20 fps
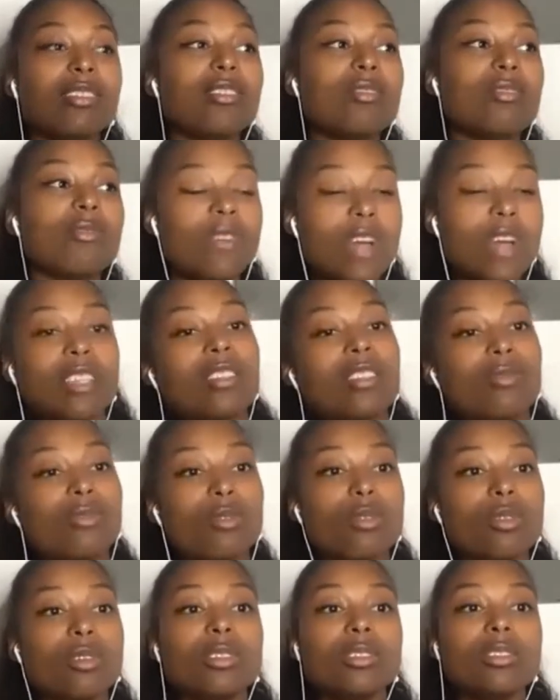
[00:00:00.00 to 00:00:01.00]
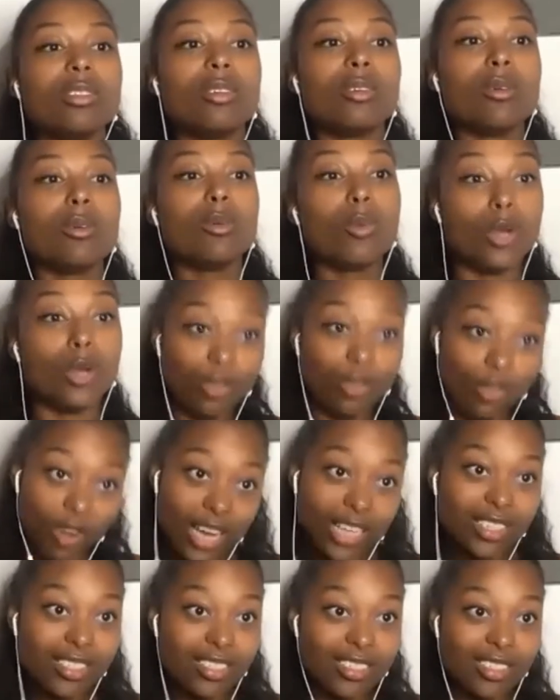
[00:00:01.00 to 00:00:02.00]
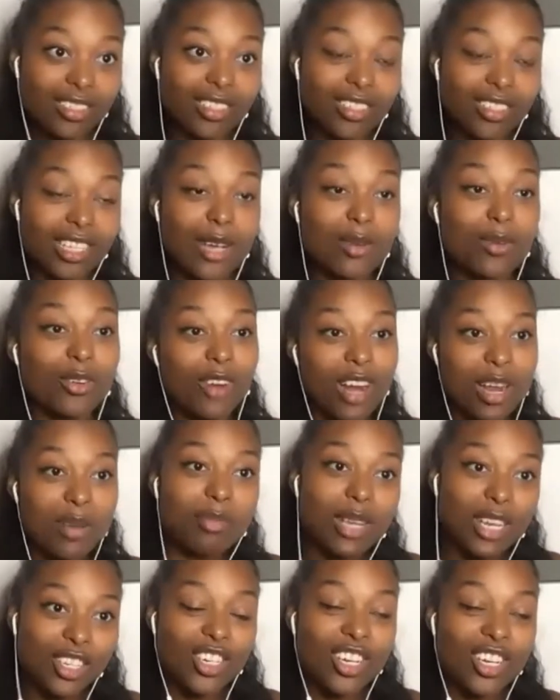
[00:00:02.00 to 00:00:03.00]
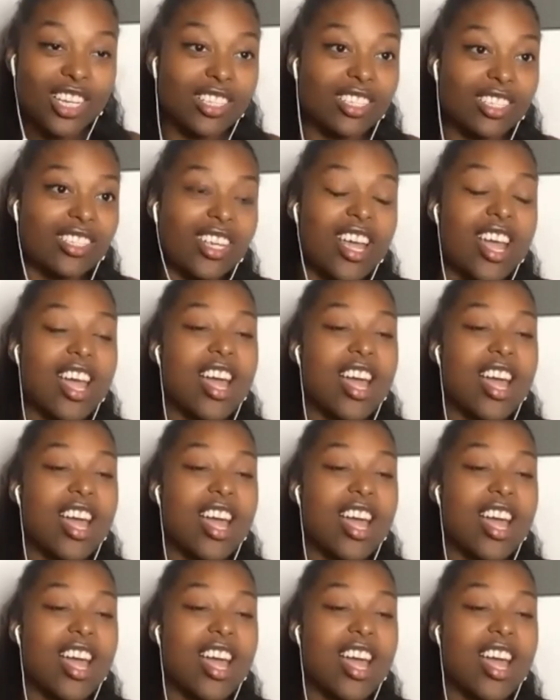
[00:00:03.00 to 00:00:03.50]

first of all, were great. They were great pictures.